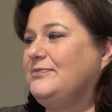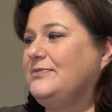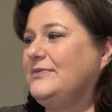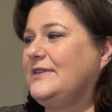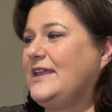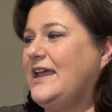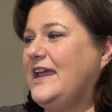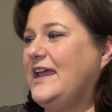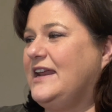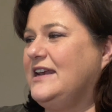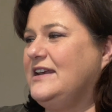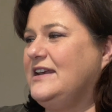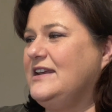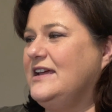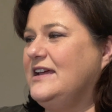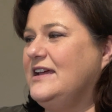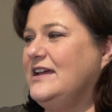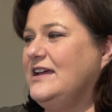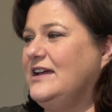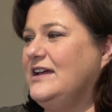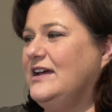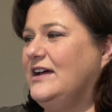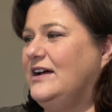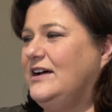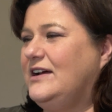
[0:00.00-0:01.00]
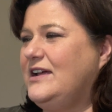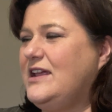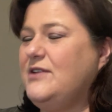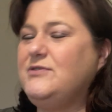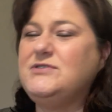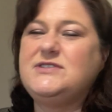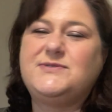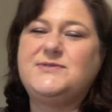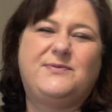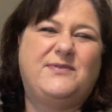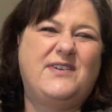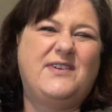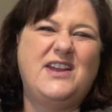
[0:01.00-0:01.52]
and it
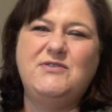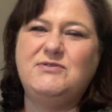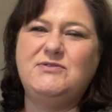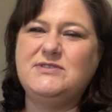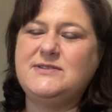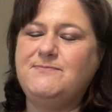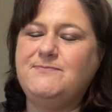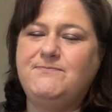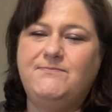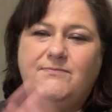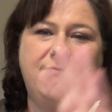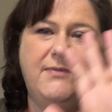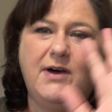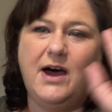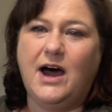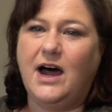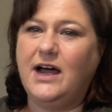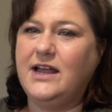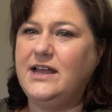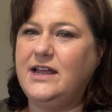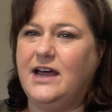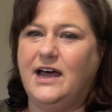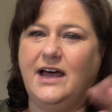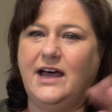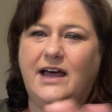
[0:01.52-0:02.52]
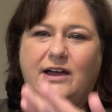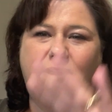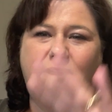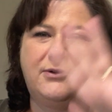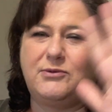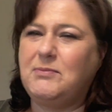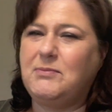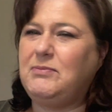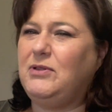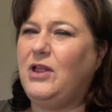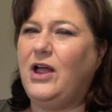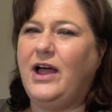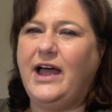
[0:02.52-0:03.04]
was it was a uh,
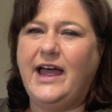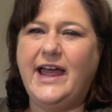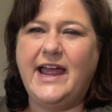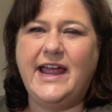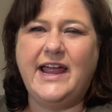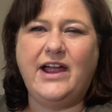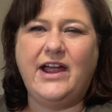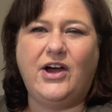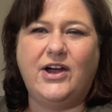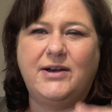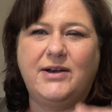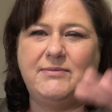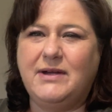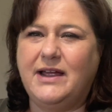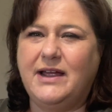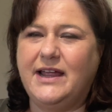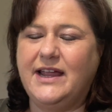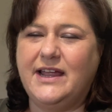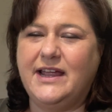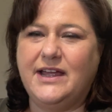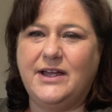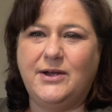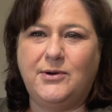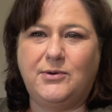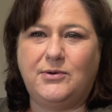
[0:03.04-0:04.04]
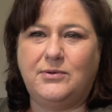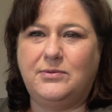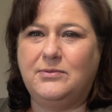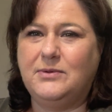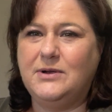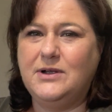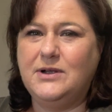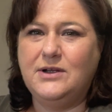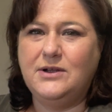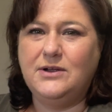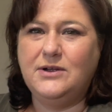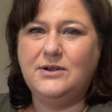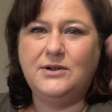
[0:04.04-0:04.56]
reply on my uh,
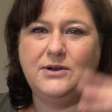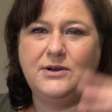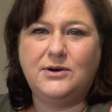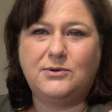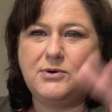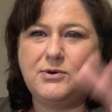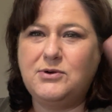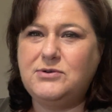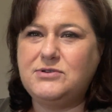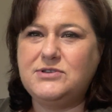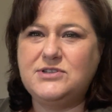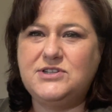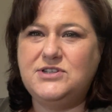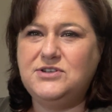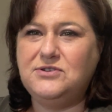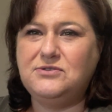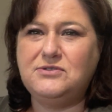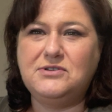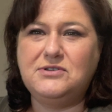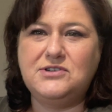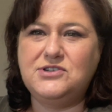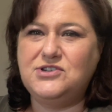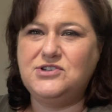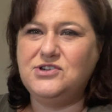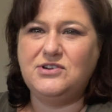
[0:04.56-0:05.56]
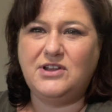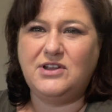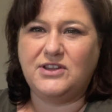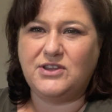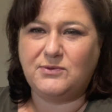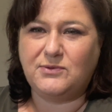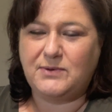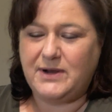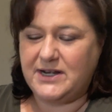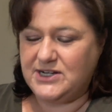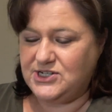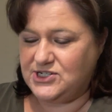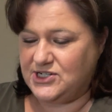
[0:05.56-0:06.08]
root and toot and June on the
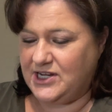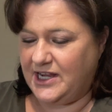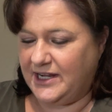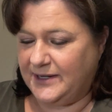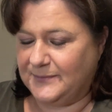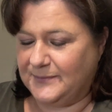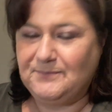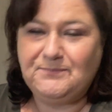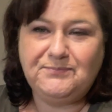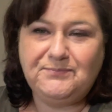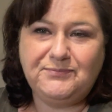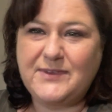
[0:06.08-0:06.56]
range tag.